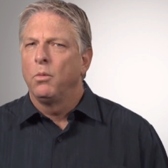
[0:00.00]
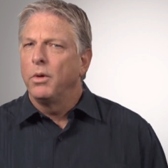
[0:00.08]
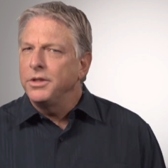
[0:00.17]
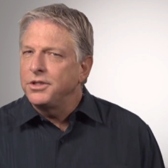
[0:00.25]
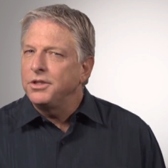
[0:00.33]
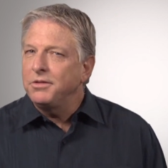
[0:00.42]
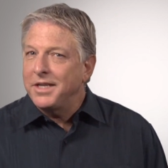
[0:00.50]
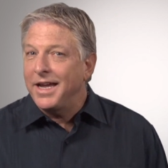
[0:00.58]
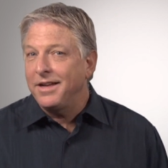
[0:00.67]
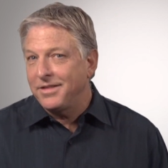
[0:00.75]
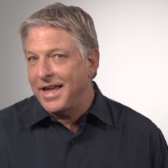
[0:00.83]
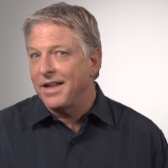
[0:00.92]
Once you
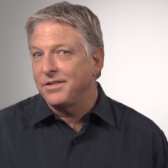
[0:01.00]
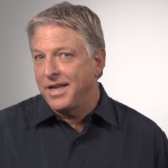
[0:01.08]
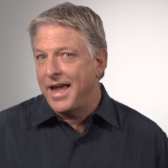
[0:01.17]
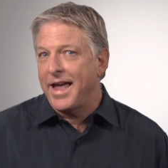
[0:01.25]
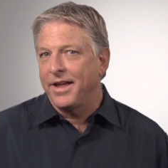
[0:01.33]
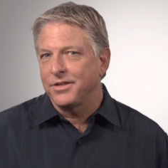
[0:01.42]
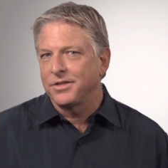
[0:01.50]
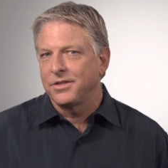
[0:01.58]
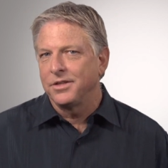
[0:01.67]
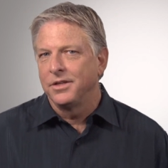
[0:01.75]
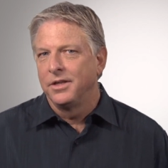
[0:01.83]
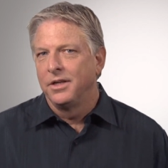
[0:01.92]
take that
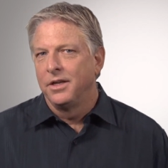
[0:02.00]
test,